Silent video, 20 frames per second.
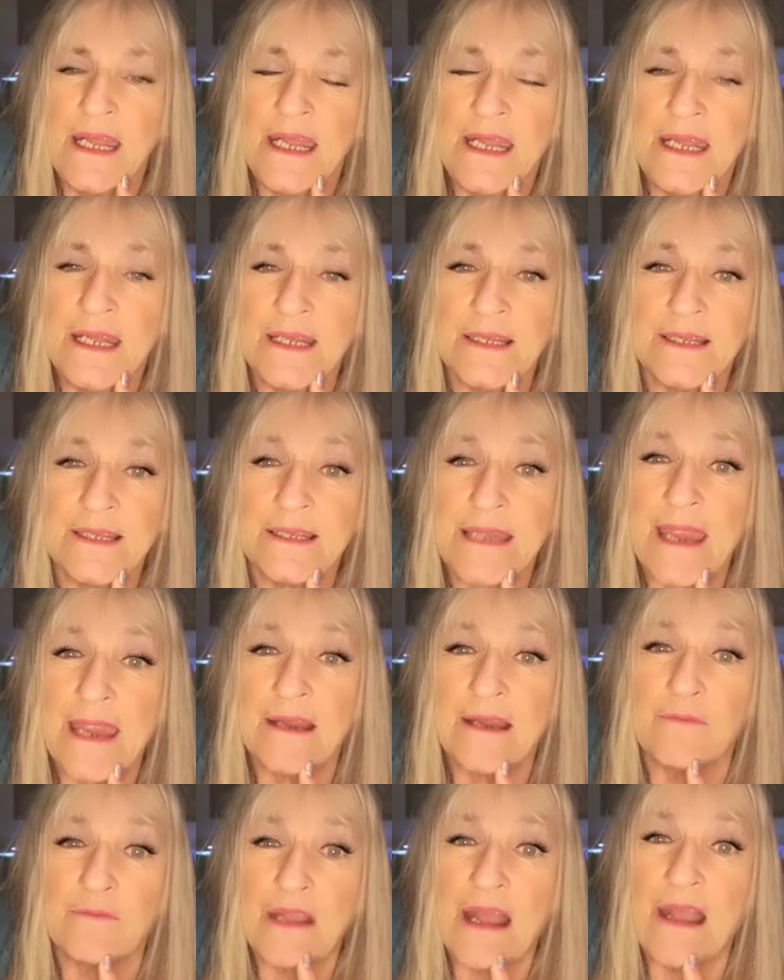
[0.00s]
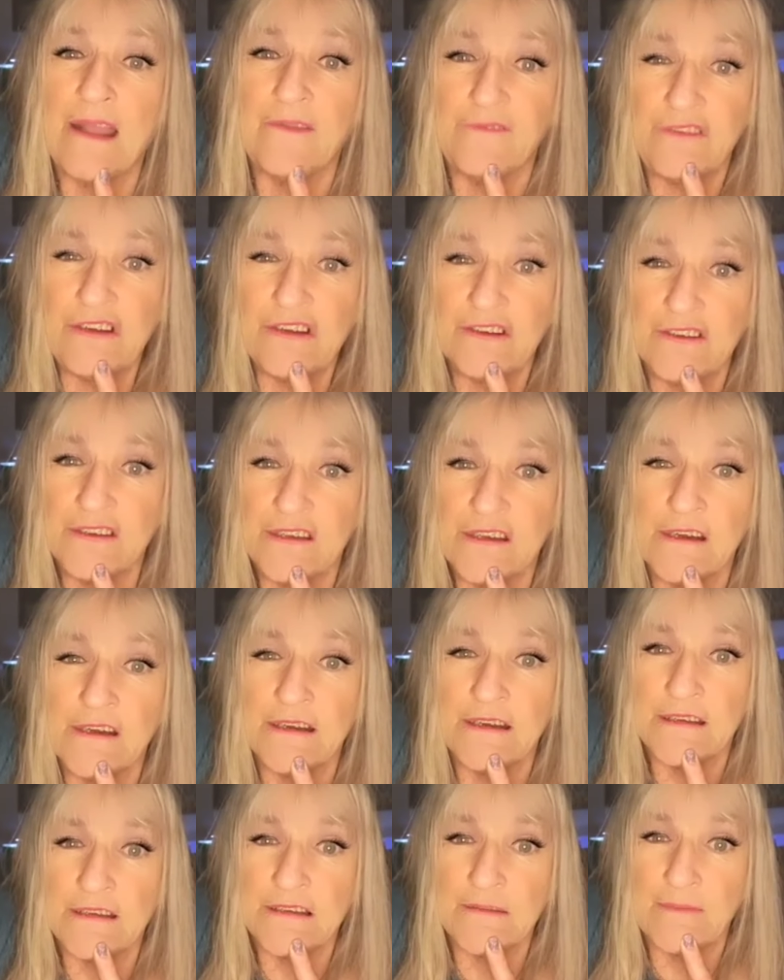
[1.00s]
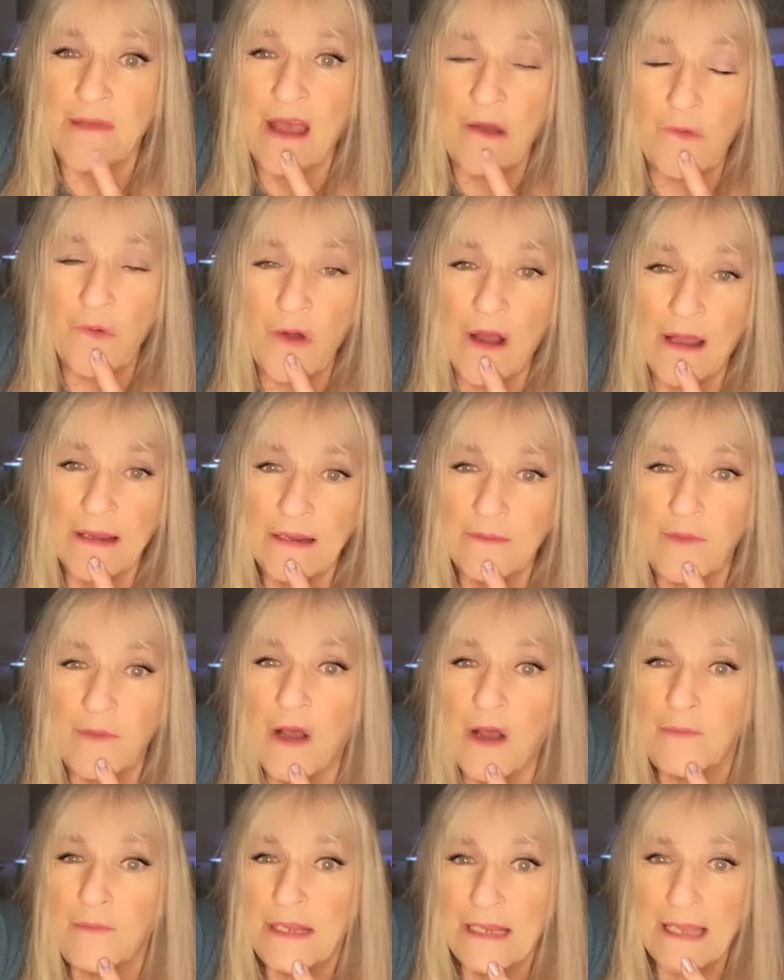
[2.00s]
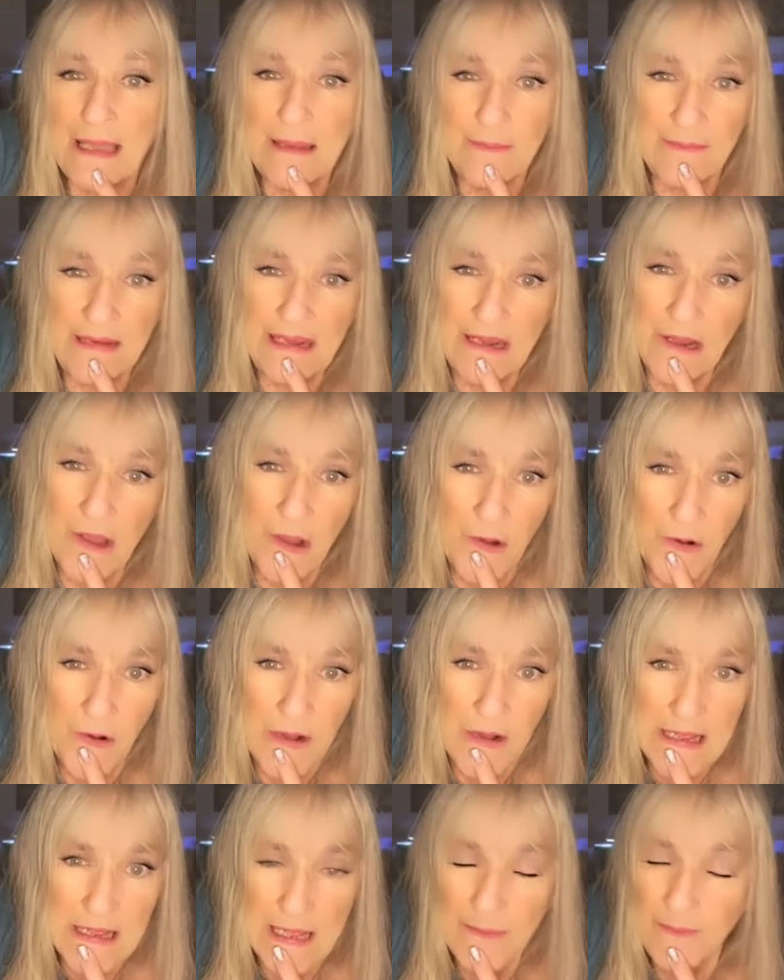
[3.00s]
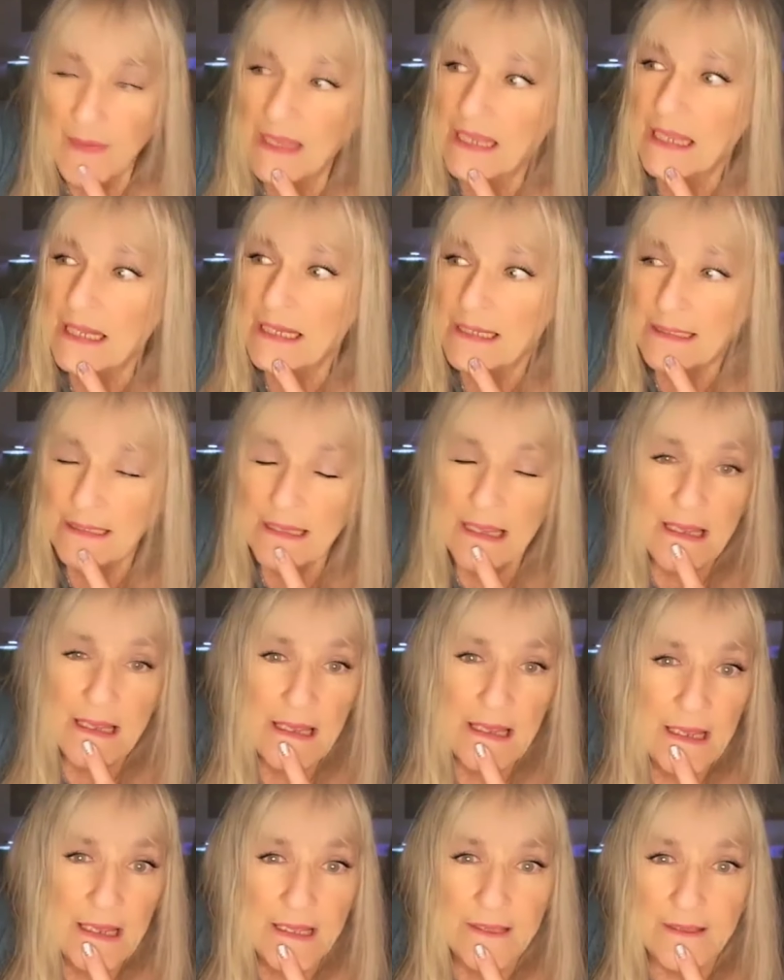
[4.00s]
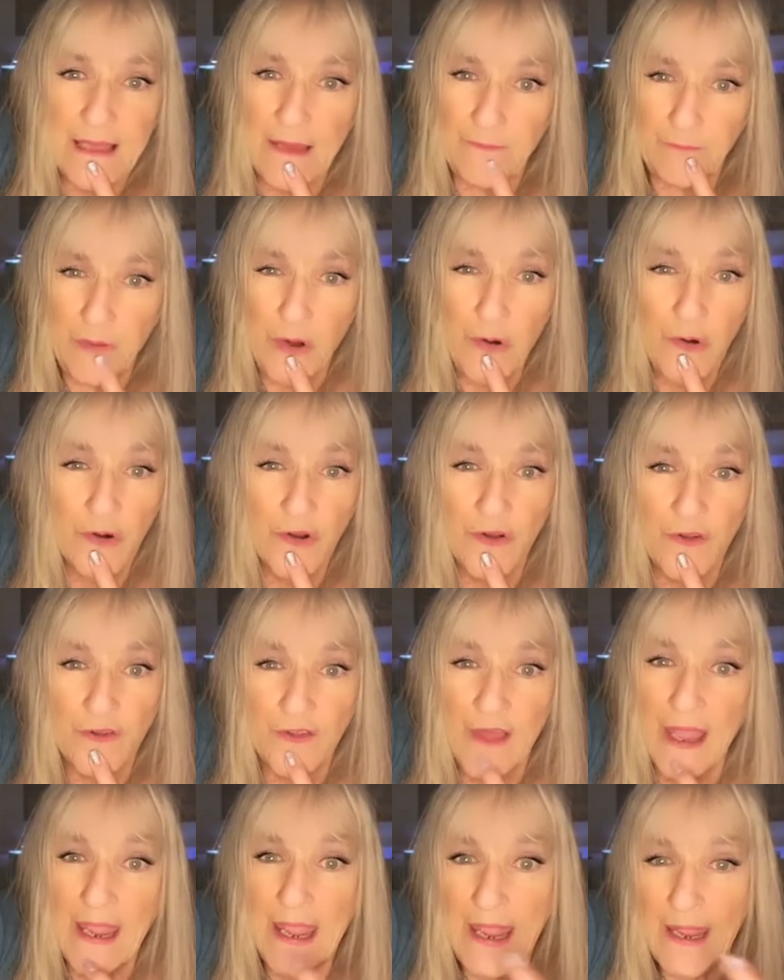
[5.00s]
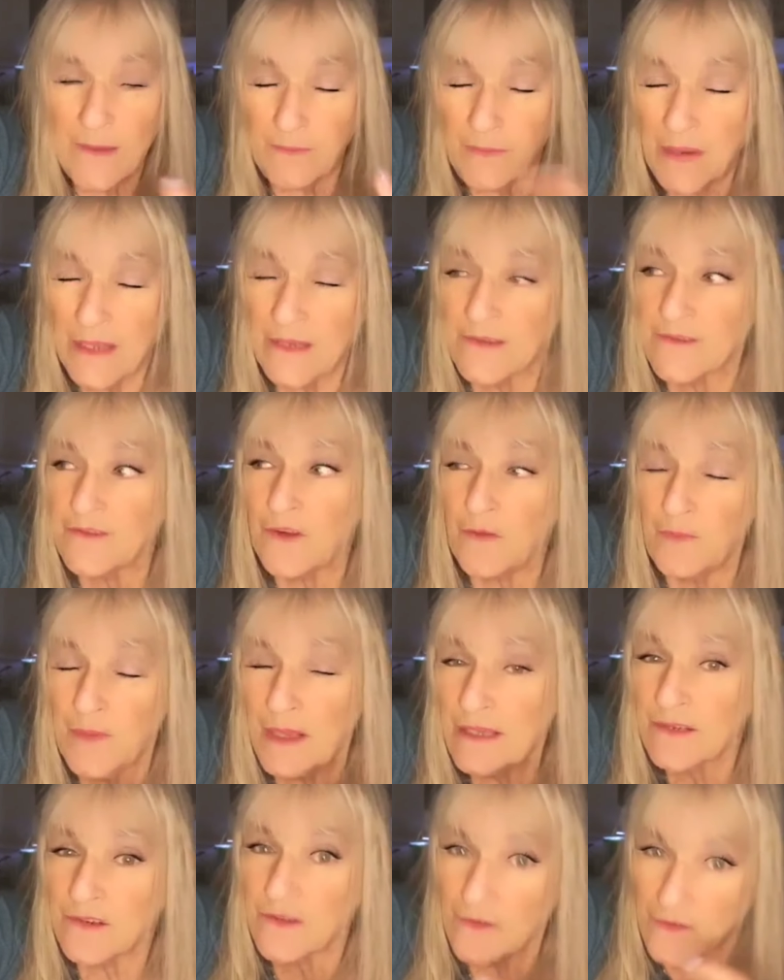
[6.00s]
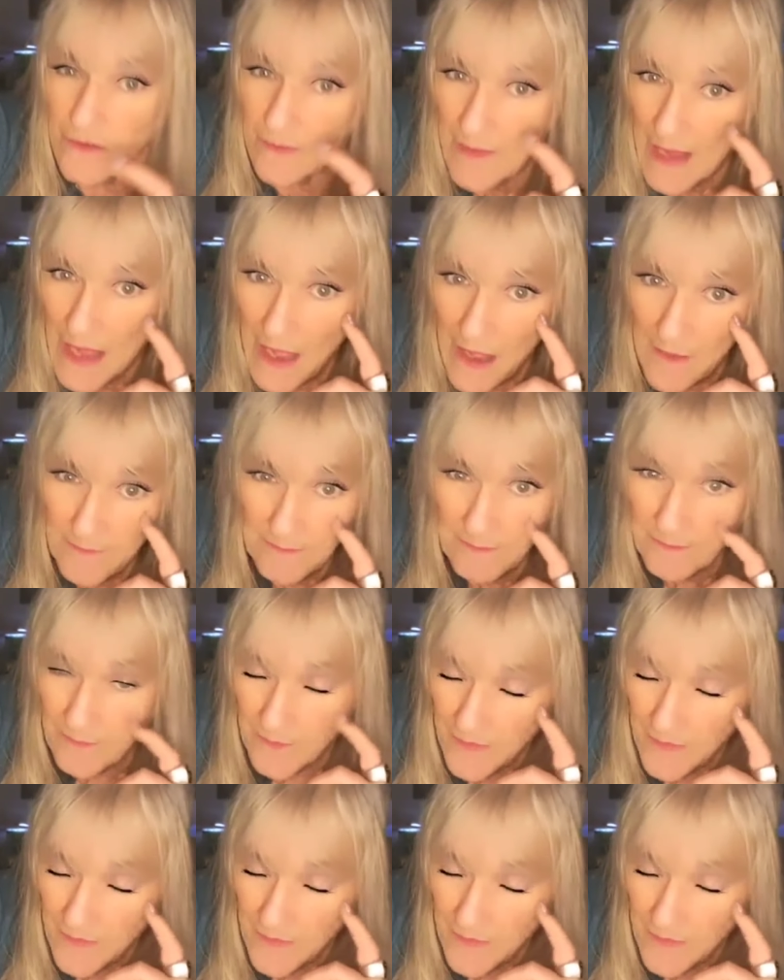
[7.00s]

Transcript: And stand-up guy, if you're serious about wanting a puppy, let me know. Because that poodle that had Pistol's mom,